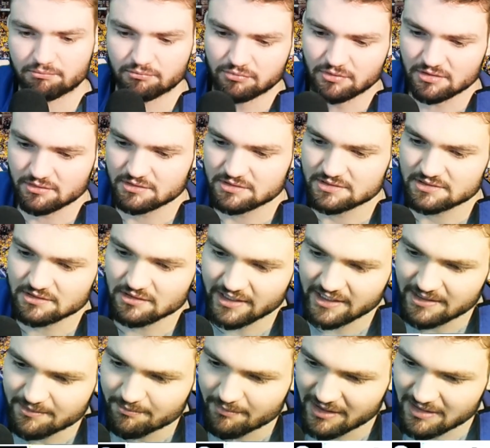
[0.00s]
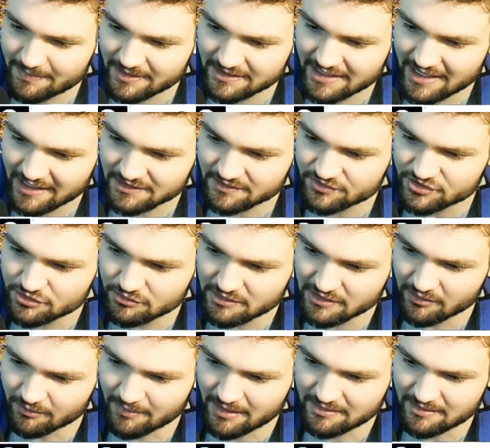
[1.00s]
Looks like he might have been in the active
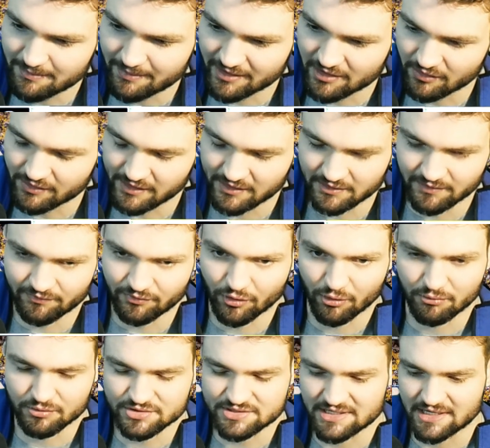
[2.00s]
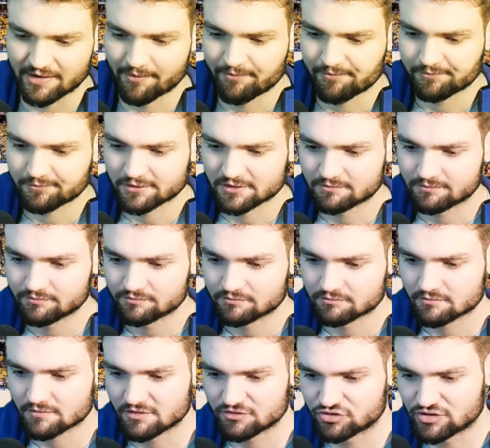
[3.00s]
shooting, or they might call it on the floor. We'll see.
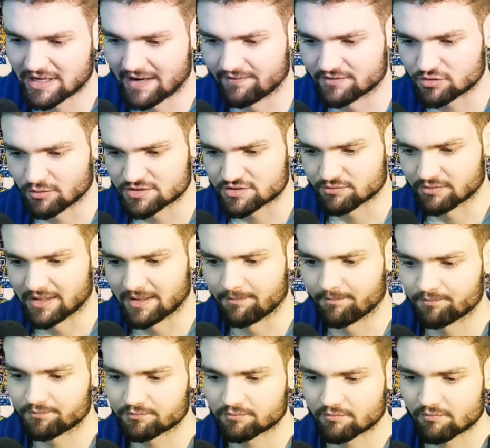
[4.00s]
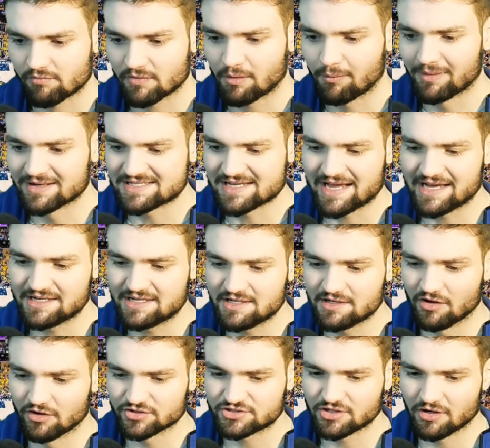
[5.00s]
He's driving towards the rim. Wasn't AD an
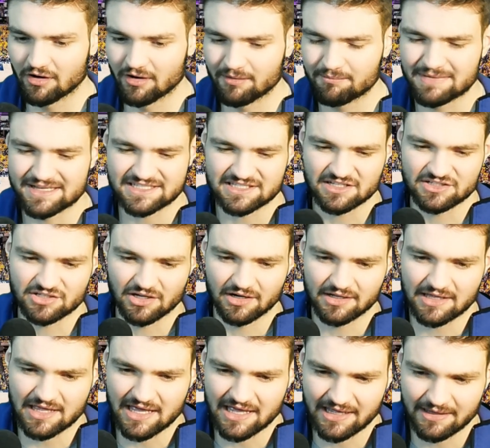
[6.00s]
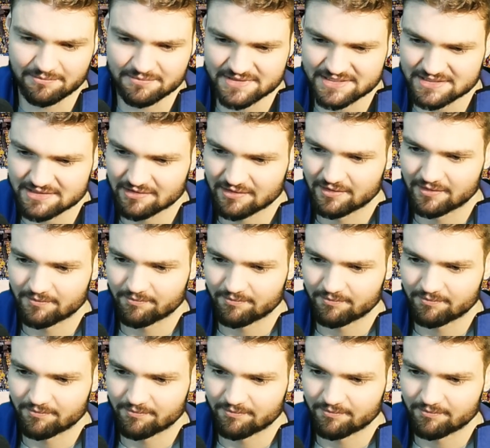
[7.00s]
all-star? Missed a ton of games.